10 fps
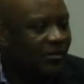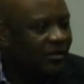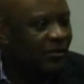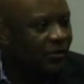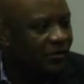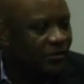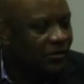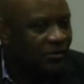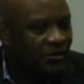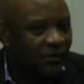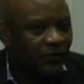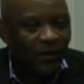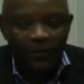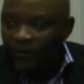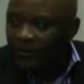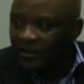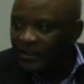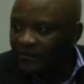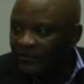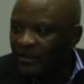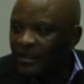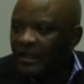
I mean, if you are positive